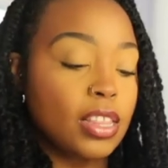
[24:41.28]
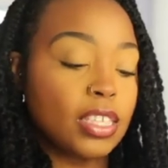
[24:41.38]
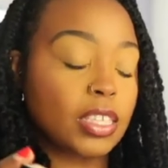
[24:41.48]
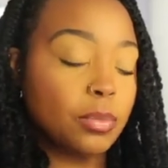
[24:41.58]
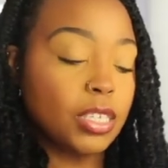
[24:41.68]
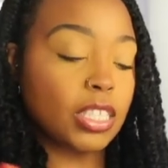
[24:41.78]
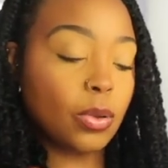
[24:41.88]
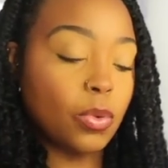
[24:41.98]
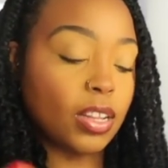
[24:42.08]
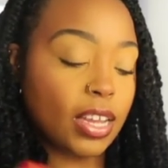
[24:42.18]
This could be
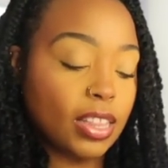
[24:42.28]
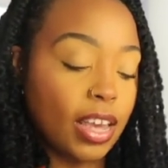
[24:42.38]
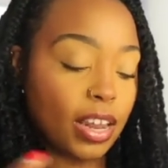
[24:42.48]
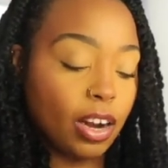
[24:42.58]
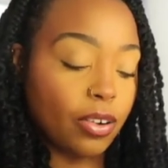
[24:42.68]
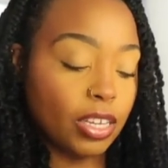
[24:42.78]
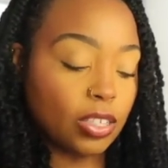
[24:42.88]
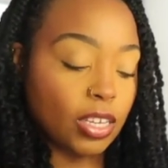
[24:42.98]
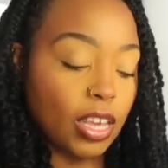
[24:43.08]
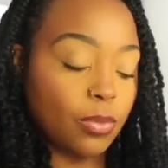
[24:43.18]
someone like that. All right,
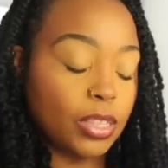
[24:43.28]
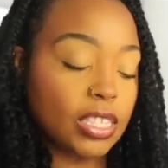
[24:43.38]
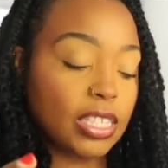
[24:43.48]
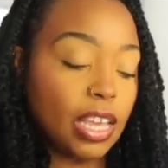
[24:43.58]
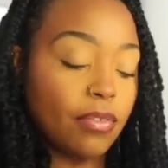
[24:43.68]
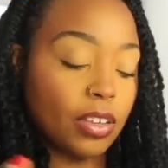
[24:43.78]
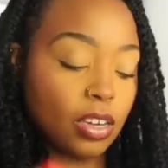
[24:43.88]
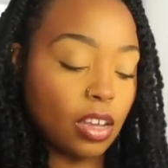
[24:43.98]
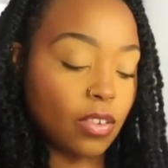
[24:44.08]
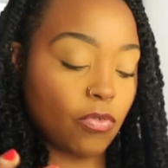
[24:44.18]
so yeah, with the seven
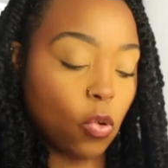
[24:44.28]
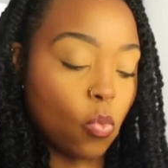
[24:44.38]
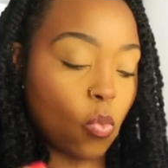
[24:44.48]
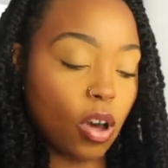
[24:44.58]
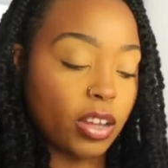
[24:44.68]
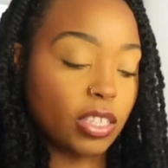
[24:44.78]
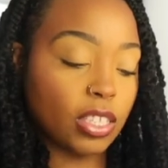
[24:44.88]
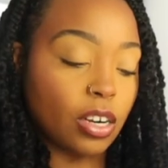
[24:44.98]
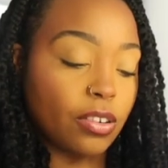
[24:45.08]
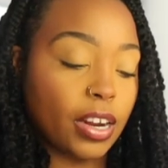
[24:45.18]
of
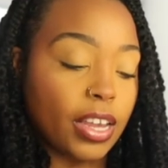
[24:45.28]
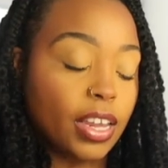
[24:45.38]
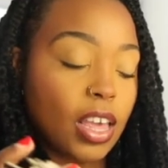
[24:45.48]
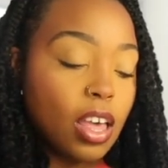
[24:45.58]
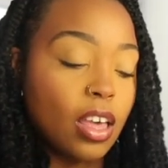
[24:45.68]
wands. All right